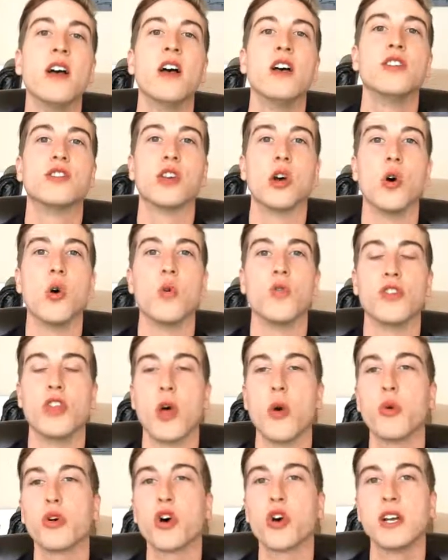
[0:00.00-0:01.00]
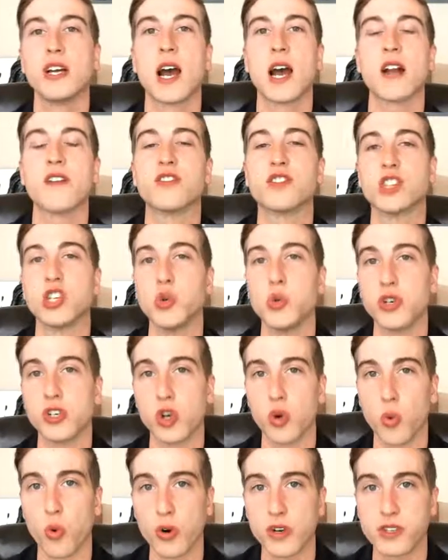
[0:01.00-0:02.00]
So they were already kind of skewing
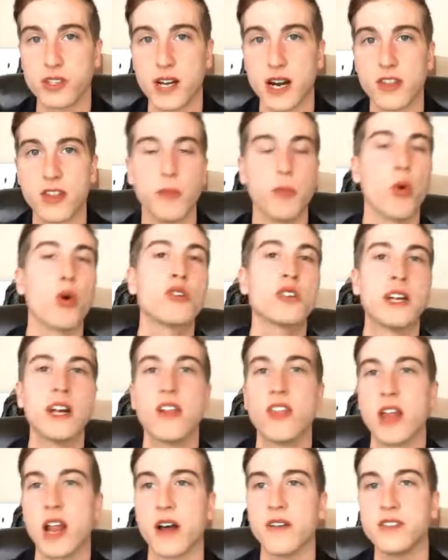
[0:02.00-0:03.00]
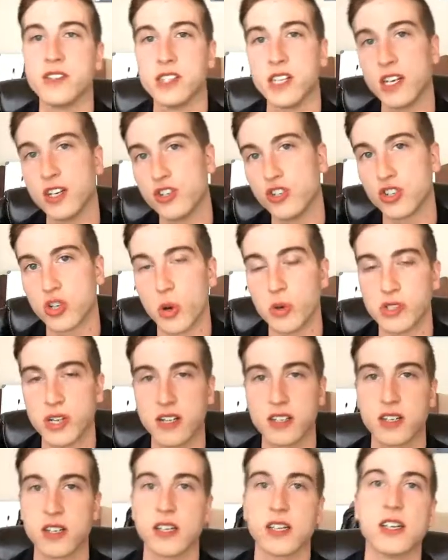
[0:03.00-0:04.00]
towards that, and the more data that I've seen shows that
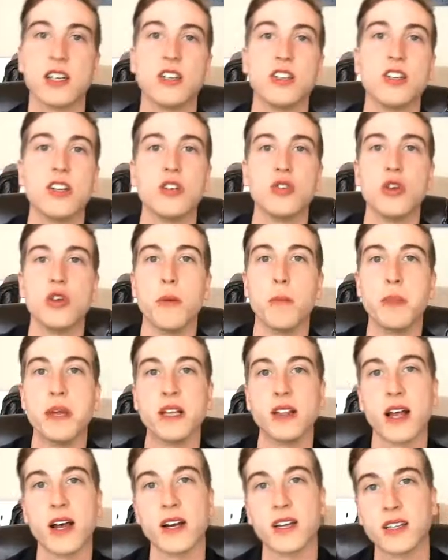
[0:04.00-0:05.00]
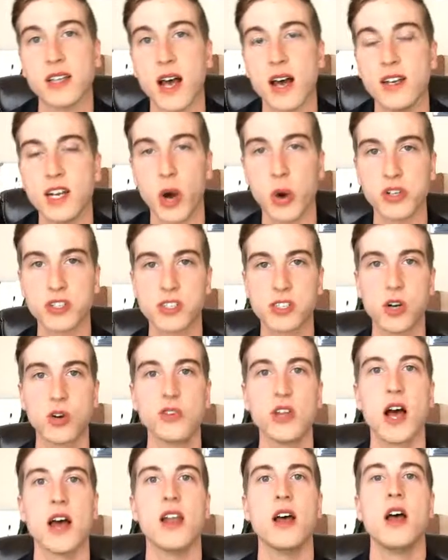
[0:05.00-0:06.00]
it's going to continue to be like that. Now, it's still
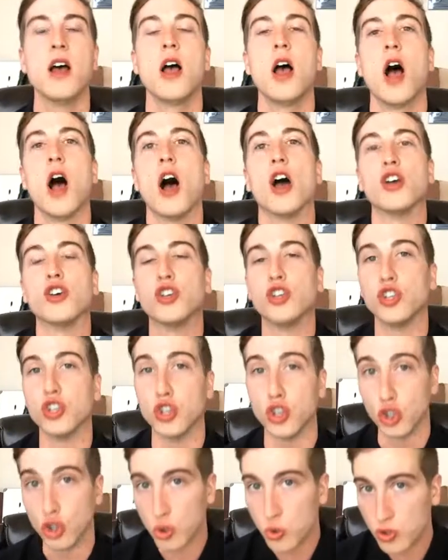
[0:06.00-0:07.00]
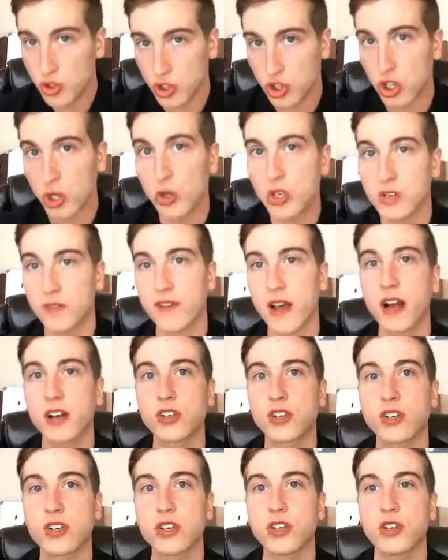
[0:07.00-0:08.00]
not a huge
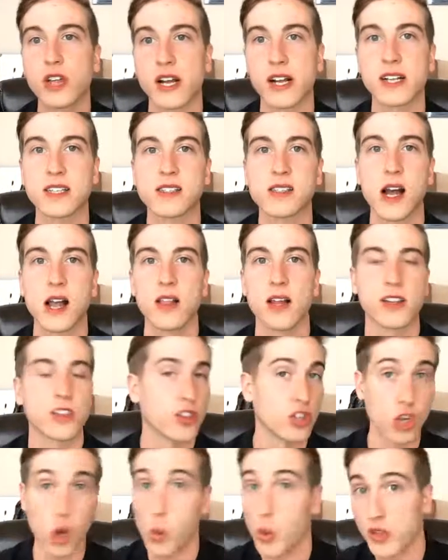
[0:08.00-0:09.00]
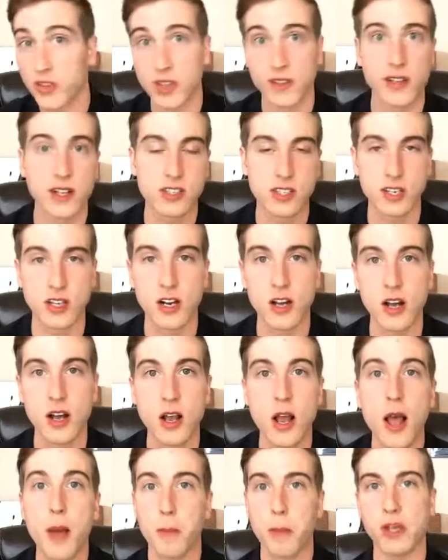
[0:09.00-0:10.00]
factor. Like, it's not like the only thing that's going to
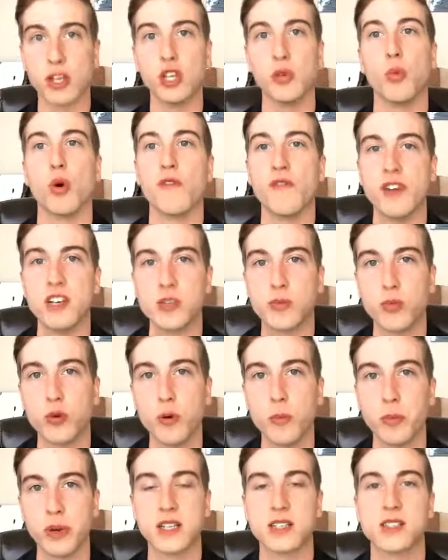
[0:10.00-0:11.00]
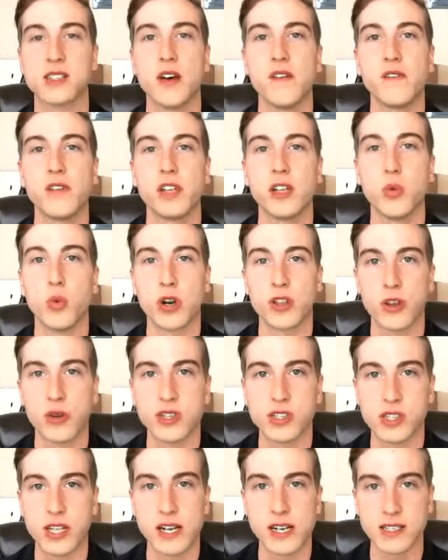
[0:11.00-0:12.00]
make you more visible, but it's definitely one of
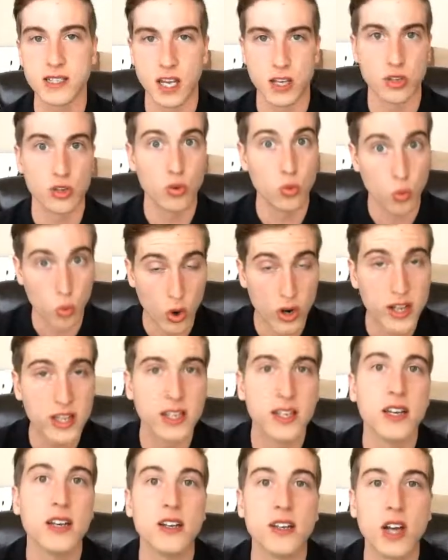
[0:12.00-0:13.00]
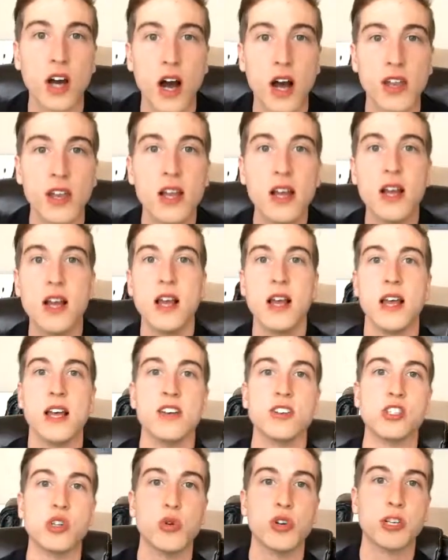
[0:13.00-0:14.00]
those things that you want to get done
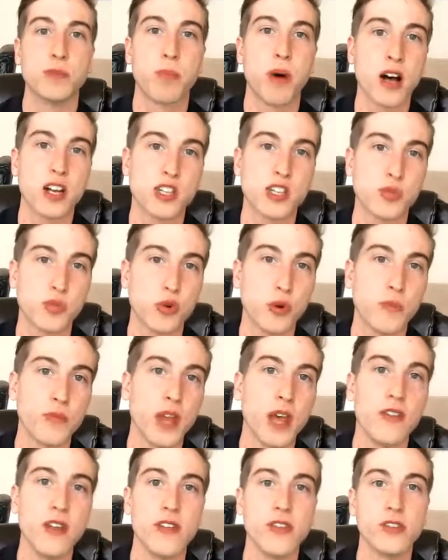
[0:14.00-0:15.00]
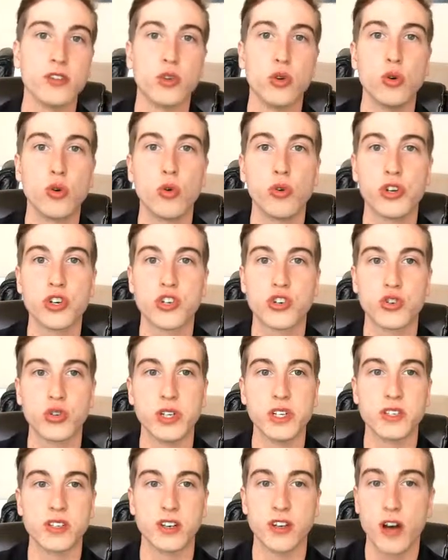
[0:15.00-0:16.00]
as soon as possible. And then Google just
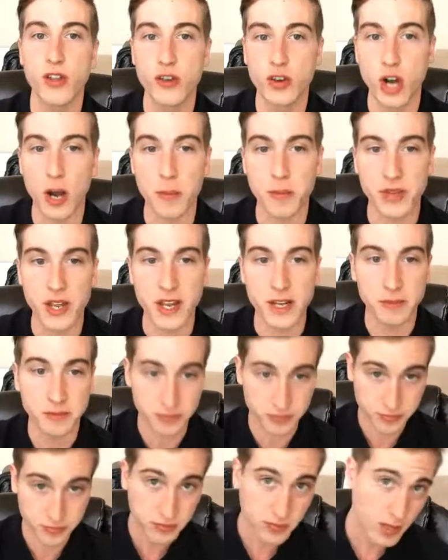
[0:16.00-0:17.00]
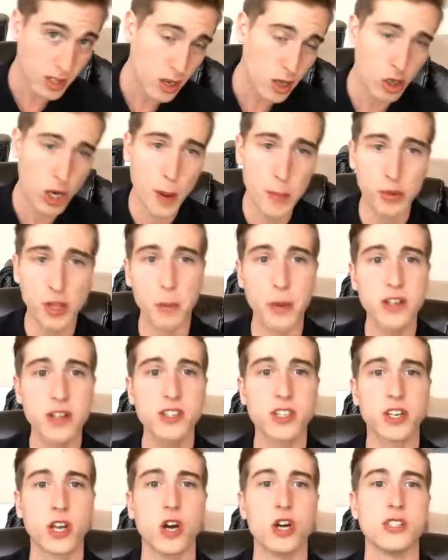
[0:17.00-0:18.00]
released another update a couple of months
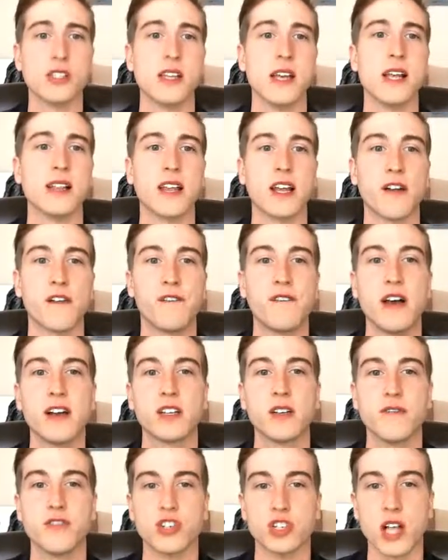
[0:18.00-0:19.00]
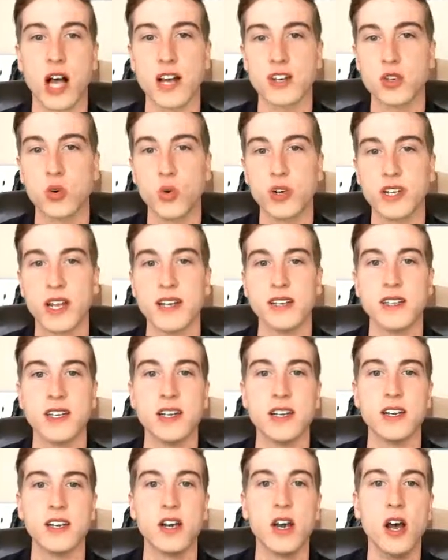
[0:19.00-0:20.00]
ago saying that effective July
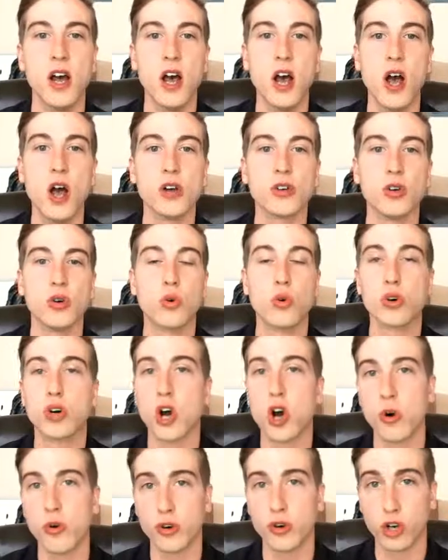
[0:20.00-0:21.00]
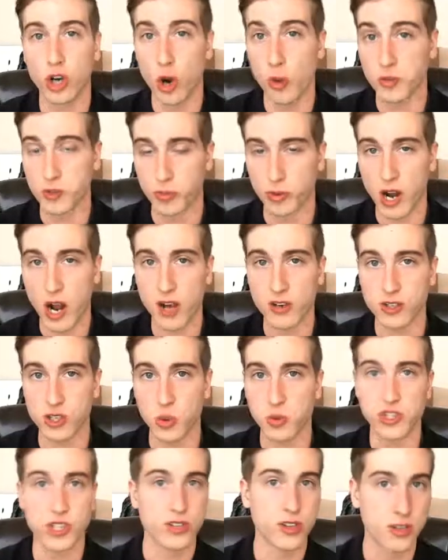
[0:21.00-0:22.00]
2018, Google Chrome's browser,
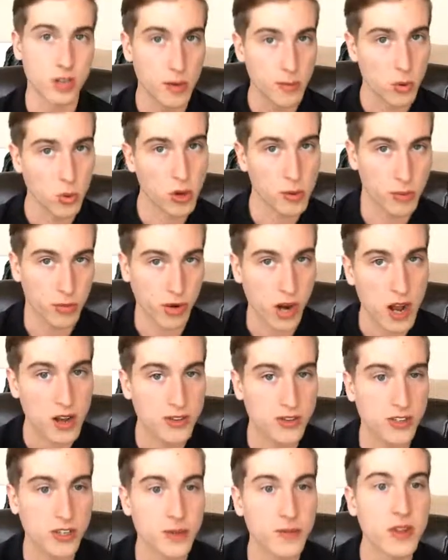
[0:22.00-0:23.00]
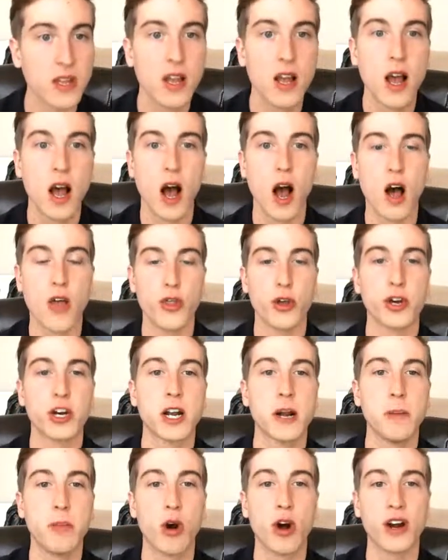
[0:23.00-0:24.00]
which is the #1 browser, they're going
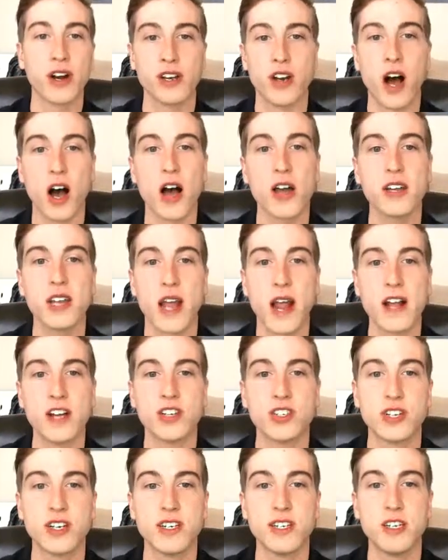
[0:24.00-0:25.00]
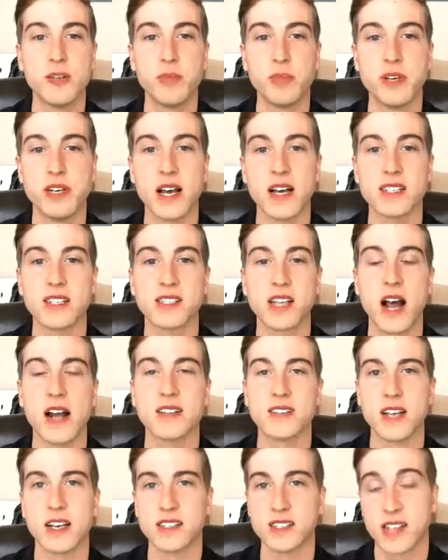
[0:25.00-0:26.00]
to mark non-HTTPS
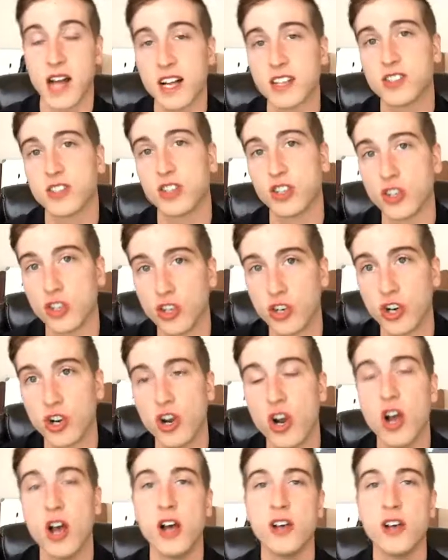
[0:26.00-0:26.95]
sites as not secure.